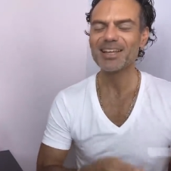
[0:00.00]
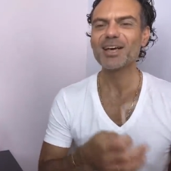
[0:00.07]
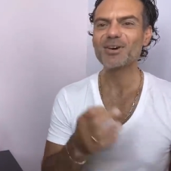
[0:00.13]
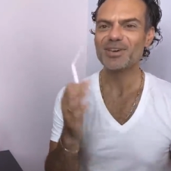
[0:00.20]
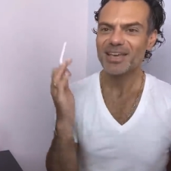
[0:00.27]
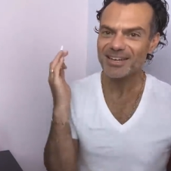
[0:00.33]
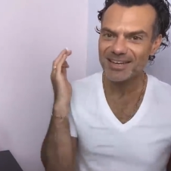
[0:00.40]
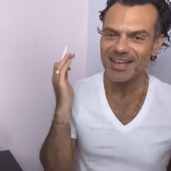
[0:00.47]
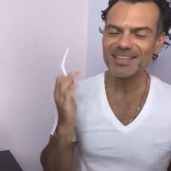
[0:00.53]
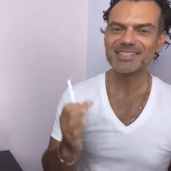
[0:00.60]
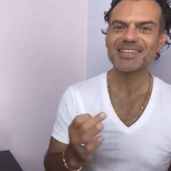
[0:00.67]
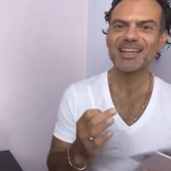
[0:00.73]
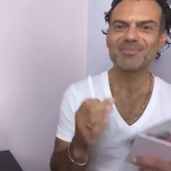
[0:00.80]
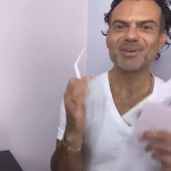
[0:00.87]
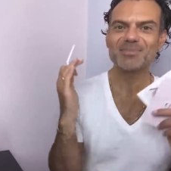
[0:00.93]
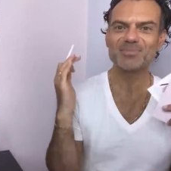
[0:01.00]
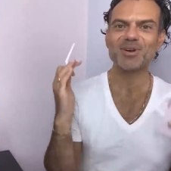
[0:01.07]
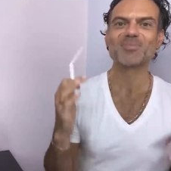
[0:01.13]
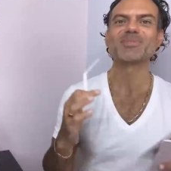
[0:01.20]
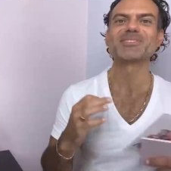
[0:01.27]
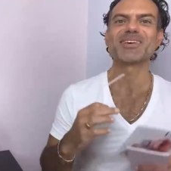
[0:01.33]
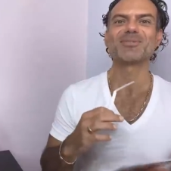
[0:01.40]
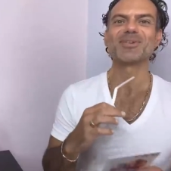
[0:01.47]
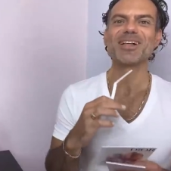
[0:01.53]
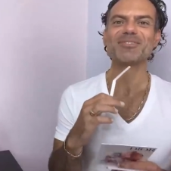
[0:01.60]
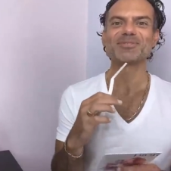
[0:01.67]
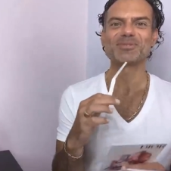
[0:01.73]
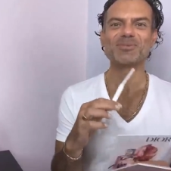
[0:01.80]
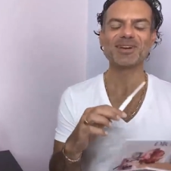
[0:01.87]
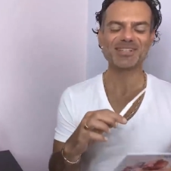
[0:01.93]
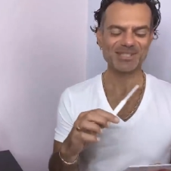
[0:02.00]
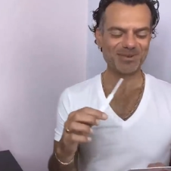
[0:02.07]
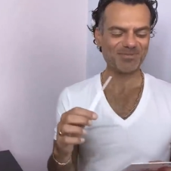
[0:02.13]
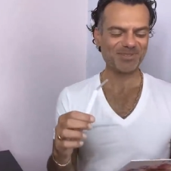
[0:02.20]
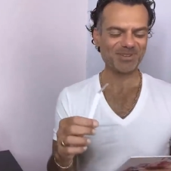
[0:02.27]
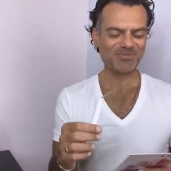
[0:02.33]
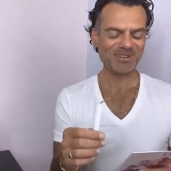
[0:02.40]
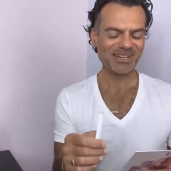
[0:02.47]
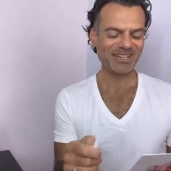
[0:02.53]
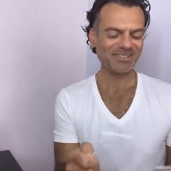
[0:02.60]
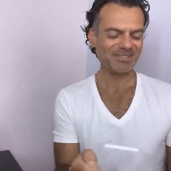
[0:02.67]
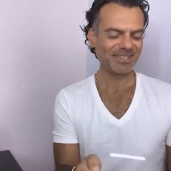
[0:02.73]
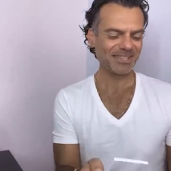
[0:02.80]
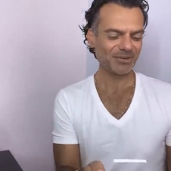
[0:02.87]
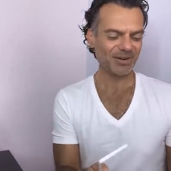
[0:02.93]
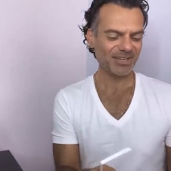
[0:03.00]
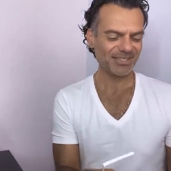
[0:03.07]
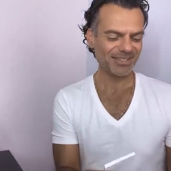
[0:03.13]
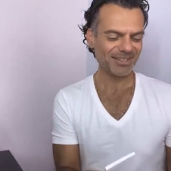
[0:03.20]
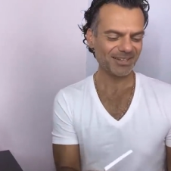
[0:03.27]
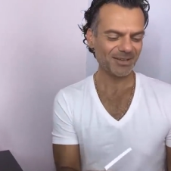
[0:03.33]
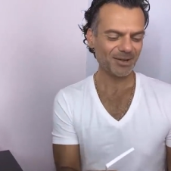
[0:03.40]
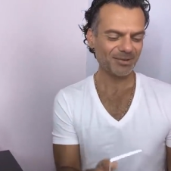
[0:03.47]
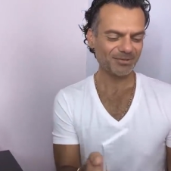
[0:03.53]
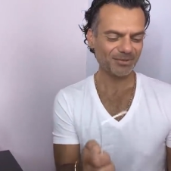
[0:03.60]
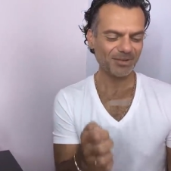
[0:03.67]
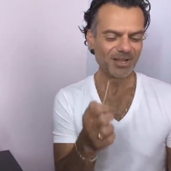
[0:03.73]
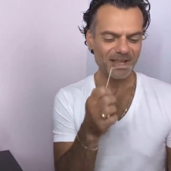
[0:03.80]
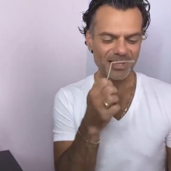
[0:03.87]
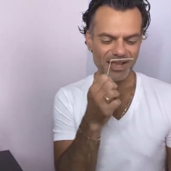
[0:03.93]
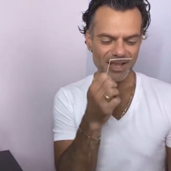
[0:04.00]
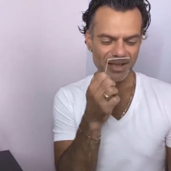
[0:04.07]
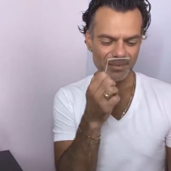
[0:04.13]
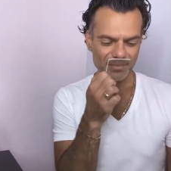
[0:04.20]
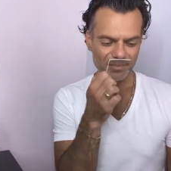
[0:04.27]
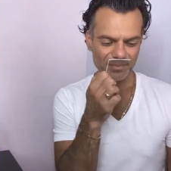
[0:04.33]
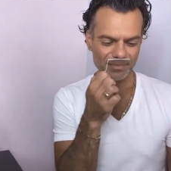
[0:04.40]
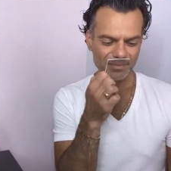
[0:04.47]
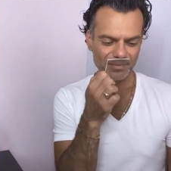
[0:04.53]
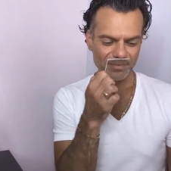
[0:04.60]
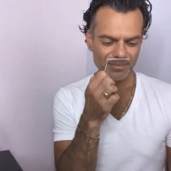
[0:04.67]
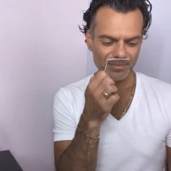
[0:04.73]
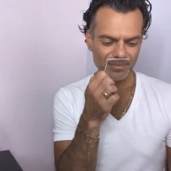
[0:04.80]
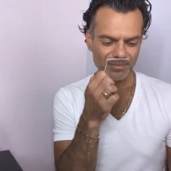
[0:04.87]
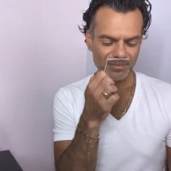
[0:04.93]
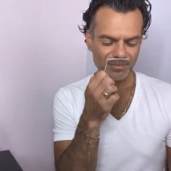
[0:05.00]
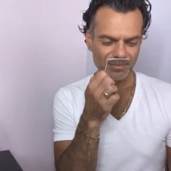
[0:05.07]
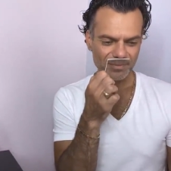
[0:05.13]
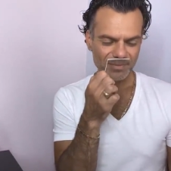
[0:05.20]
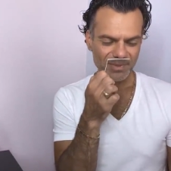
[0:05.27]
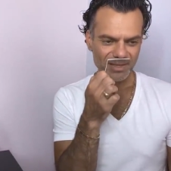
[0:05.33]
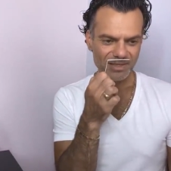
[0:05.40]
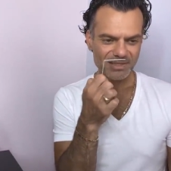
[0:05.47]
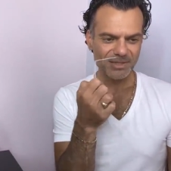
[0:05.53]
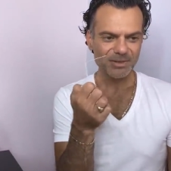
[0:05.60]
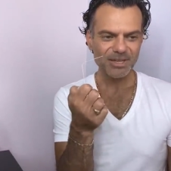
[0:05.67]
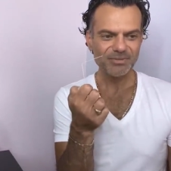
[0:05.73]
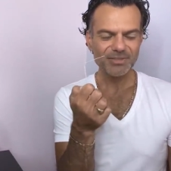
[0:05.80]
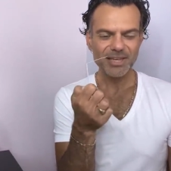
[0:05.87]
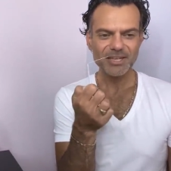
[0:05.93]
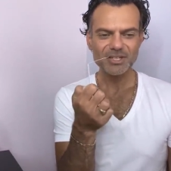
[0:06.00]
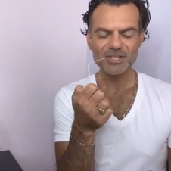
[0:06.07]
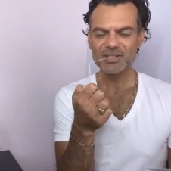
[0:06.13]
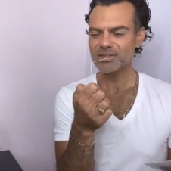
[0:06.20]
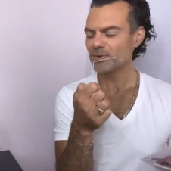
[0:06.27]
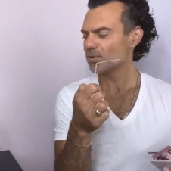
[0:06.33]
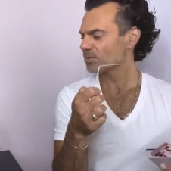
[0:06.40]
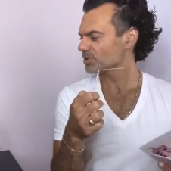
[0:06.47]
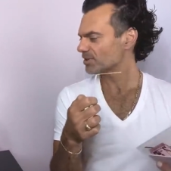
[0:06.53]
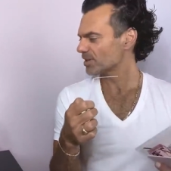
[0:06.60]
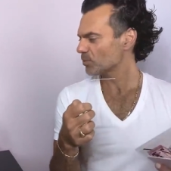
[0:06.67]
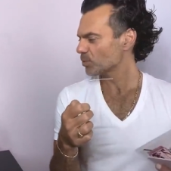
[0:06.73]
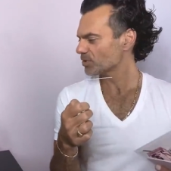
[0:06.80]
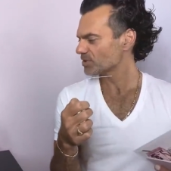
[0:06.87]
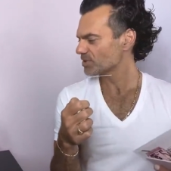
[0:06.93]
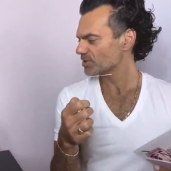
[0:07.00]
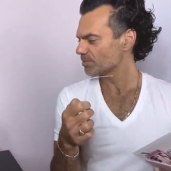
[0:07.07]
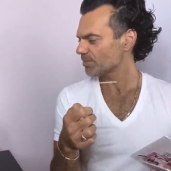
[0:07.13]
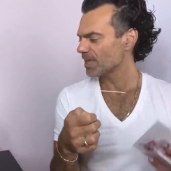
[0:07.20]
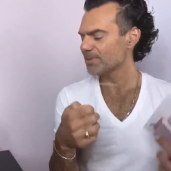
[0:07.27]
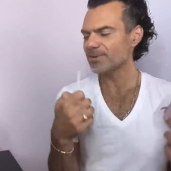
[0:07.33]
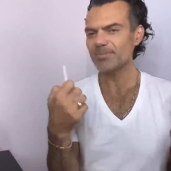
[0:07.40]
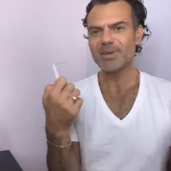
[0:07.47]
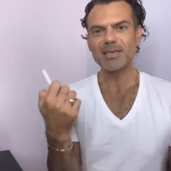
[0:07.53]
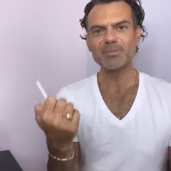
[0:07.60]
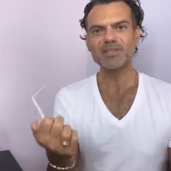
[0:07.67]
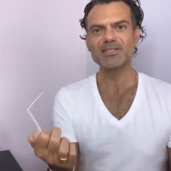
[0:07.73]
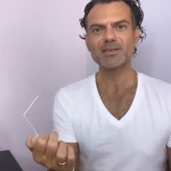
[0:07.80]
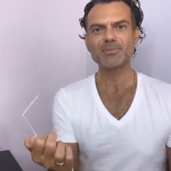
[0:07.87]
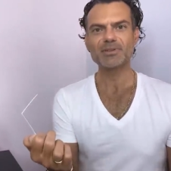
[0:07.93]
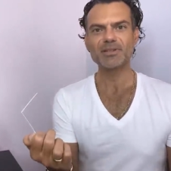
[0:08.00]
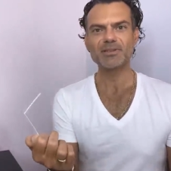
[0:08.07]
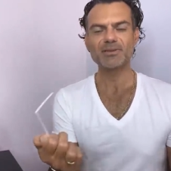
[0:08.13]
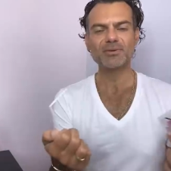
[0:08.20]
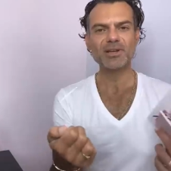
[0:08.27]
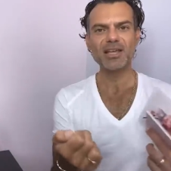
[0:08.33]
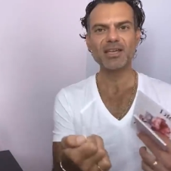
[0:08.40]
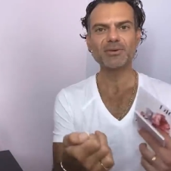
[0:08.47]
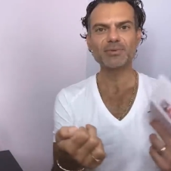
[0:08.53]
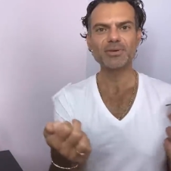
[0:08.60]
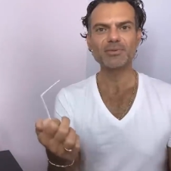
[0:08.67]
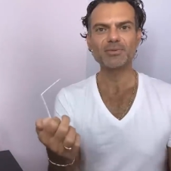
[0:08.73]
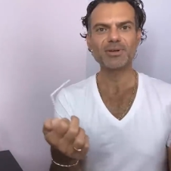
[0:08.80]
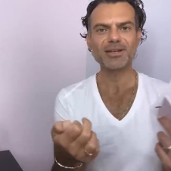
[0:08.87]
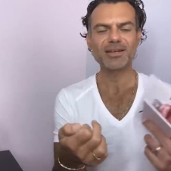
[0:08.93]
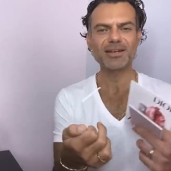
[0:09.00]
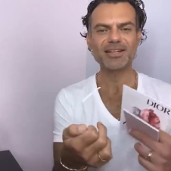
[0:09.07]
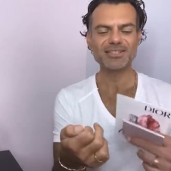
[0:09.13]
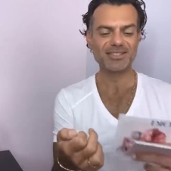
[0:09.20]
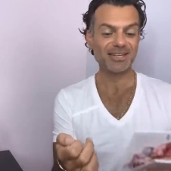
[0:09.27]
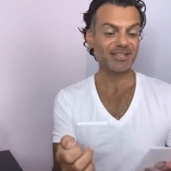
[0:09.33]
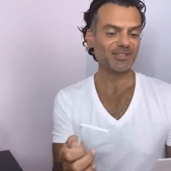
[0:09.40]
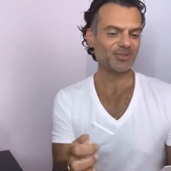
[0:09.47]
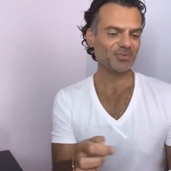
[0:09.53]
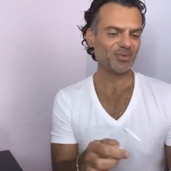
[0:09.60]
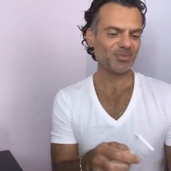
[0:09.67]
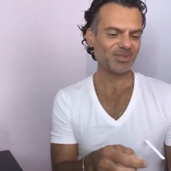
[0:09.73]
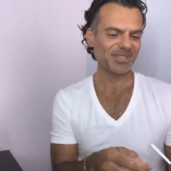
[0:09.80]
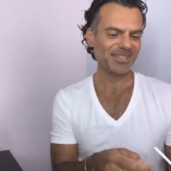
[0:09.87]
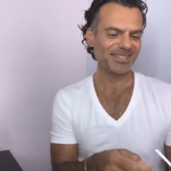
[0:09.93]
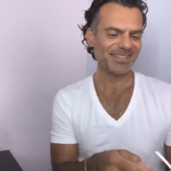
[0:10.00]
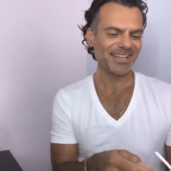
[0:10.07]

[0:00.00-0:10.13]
Okay, next time I promise I will have to wear something really, really crazy and colourful. Um, so if they just thought they wanted, maybe maybe somebody thought, hey, we let's let's what was this?